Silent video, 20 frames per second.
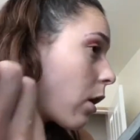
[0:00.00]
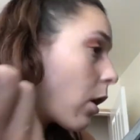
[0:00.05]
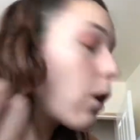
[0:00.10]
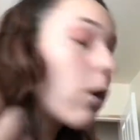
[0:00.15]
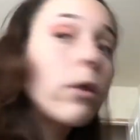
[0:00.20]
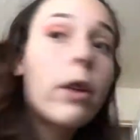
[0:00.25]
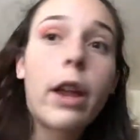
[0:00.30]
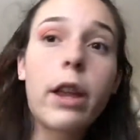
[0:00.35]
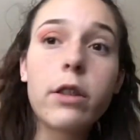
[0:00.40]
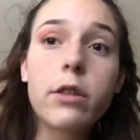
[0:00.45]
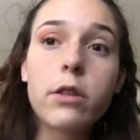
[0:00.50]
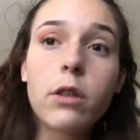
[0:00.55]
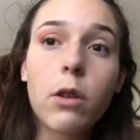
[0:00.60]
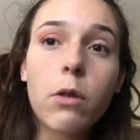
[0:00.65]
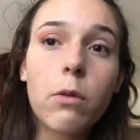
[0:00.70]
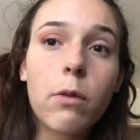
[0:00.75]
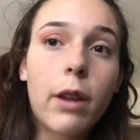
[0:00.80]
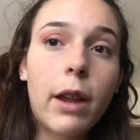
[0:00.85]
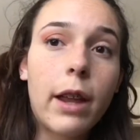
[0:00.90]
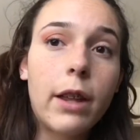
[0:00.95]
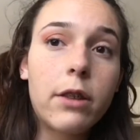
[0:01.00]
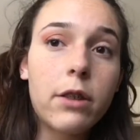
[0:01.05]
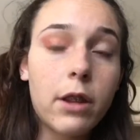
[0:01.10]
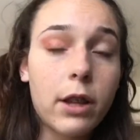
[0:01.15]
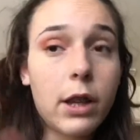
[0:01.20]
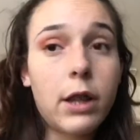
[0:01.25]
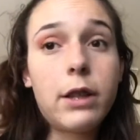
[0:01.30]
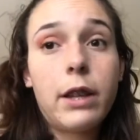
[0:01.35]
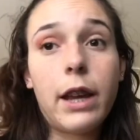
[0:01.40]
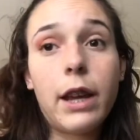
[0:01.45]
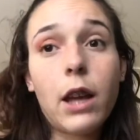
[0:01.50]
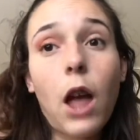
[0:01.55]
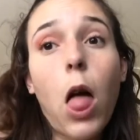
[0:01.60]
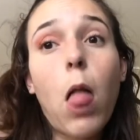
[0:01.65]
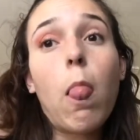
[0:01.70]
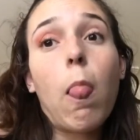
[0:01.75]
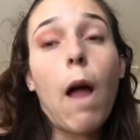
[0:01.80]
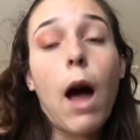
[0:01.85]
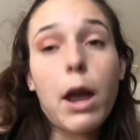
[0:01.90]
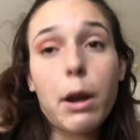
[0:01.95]
okay, so it's gonna take a
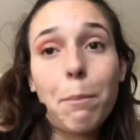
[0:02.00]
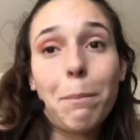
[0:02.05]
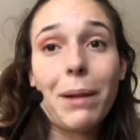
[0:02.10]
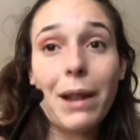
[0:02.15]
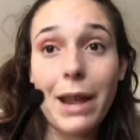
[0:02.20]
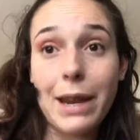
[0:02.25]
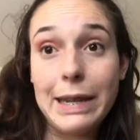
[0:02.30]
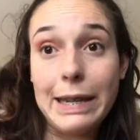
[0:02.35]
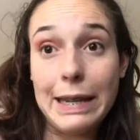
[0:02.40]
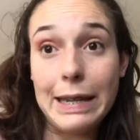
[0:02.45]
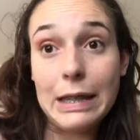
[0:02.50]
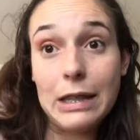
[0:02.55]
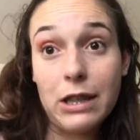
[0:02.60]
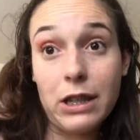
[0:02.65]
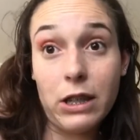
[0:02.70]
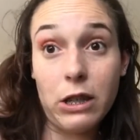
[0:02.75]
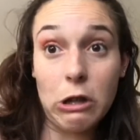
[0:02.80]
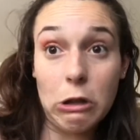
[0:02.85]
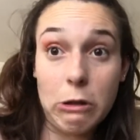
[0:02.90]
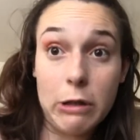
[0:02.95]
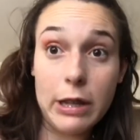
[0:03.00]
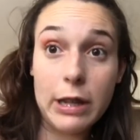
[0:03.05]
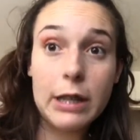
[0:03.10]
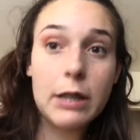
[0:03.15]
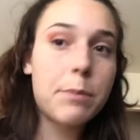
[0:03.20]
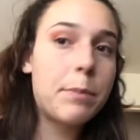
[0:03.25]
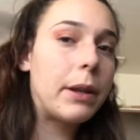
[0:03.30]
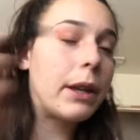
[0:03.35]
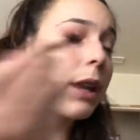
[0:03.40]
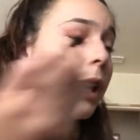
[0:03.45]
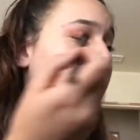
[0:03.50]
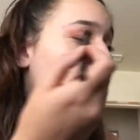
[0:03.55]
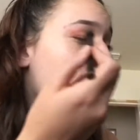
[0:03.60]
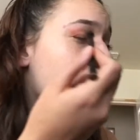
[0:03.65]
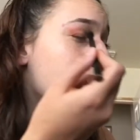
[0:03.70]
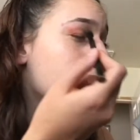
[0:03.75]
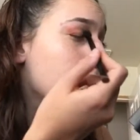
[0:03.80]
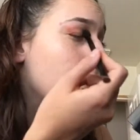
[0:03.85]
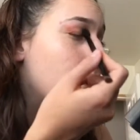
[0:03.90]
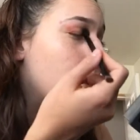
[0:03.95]
lot of blending to do this
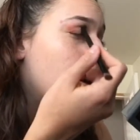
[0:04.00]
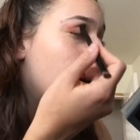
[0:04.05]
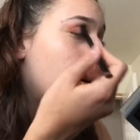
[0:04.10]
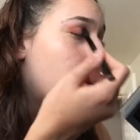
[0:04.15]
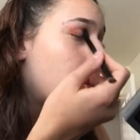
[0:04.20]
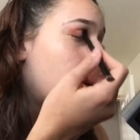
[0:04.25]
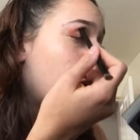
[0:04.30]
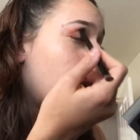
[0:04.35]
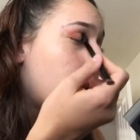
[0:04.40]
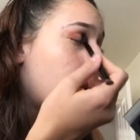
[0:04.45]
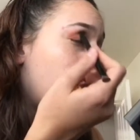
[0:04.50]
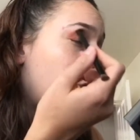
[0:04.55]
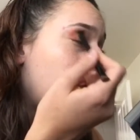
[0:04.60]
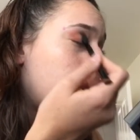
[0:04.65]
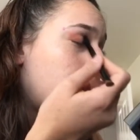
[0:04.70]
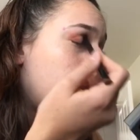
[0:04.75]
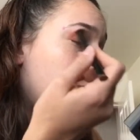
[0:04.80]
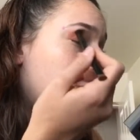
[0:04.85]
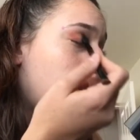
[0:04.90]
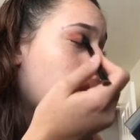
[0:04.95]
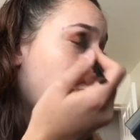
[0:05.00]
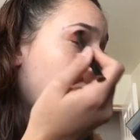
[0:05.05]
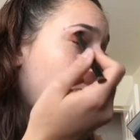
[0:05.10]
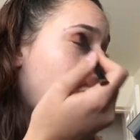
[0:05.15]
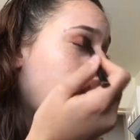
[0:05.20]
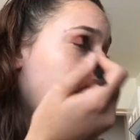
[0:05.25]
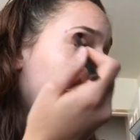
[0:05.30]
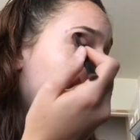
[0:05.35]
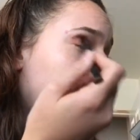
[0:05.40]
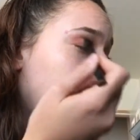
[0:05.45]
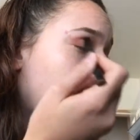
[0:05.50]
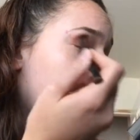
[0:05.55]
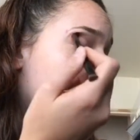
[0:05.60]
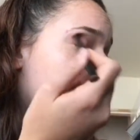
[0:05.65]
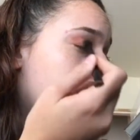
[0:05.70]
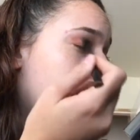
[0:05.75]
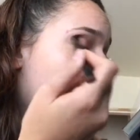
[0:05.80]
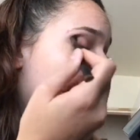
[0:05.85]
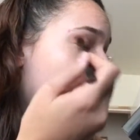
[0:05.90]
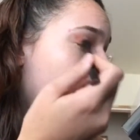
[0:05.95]
because the product does
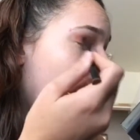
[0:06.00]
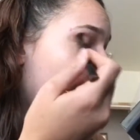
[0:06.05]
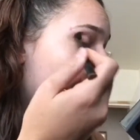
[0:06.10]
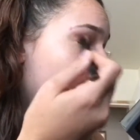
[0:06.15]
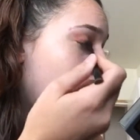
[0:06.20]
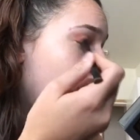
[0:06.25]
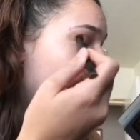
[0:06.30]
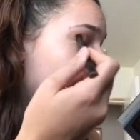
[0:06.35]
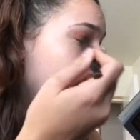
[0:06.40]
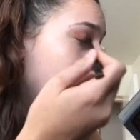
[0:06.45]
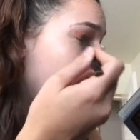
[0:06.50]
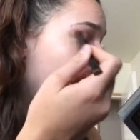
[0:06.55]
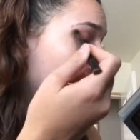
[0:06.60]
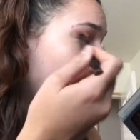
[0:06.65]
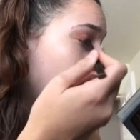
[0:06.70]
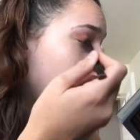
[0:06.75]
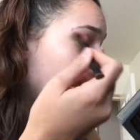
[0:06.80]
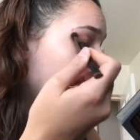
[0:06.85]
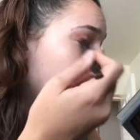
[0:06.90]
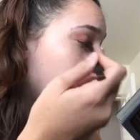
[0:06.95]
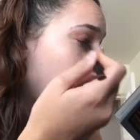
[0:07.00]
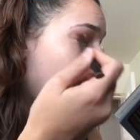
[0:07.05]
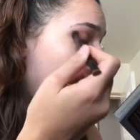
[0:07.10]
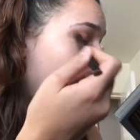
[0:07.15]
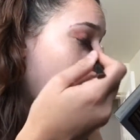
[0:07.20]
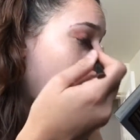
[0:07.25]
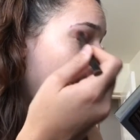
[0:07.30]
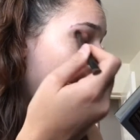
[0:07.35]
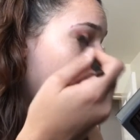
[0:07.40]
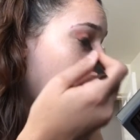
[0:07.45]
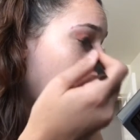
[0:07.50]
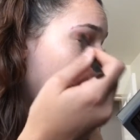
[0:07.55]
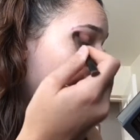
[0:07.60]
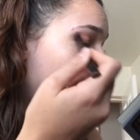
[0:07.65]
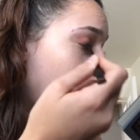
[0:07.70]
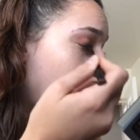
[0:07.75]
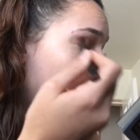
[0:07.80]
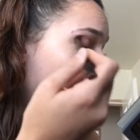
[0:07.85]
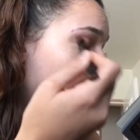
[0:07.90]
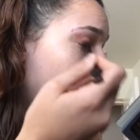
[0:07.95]
stay almost in one spot,
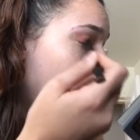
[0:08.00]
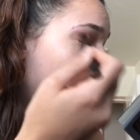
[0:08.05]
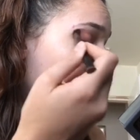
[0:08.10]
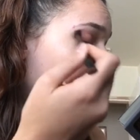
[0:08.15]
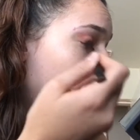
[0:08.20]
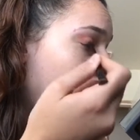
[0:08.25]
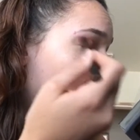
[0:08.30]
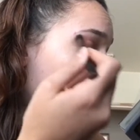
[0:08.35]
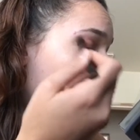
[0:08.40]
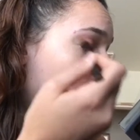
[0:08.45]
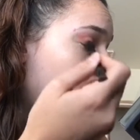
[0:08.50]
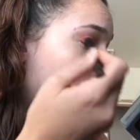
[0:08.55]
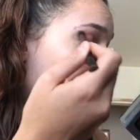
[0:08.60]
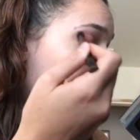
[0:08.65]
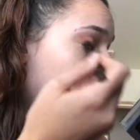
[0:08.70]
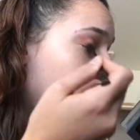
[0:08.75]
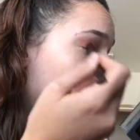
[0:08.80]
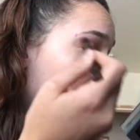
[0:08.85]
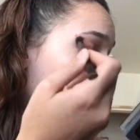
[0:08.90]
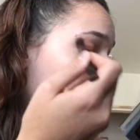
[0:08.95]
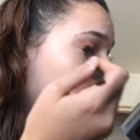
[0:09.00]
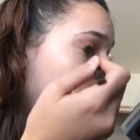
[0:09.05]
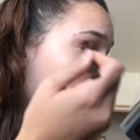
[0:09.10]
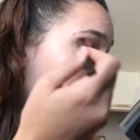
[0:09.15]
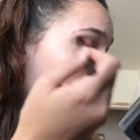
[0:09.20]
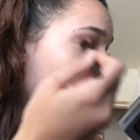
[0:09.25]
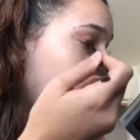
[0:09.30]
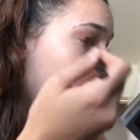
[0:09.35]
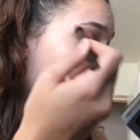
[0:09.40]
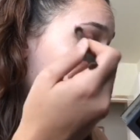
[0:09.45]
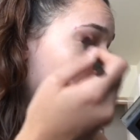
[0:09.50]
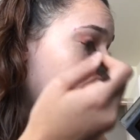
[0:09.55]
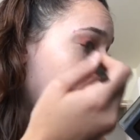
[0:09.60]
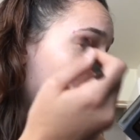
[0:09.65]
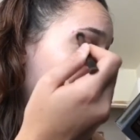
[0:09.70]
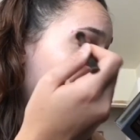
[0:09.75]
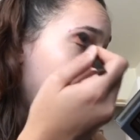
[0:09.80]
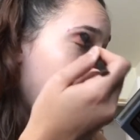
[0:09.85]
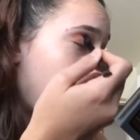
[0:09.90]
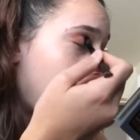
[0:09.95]
but
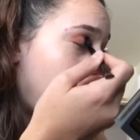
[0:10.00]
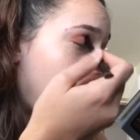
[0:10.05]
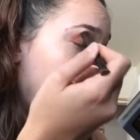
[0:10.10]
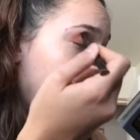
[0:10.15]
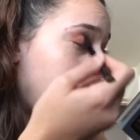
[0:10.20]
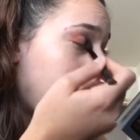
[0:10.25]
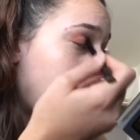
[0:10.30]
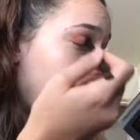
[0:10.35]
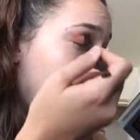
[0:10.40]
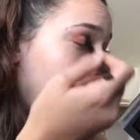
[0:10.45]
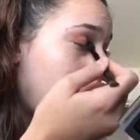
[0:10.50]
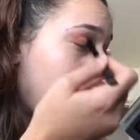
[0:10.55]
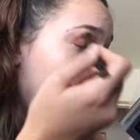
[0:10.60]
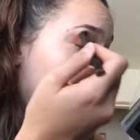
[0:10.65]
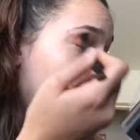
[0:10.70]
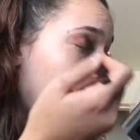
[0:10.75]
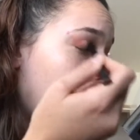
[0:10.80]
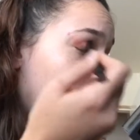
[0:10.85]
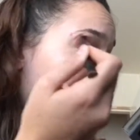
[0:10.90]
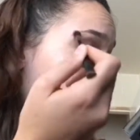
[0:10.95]
by blending it,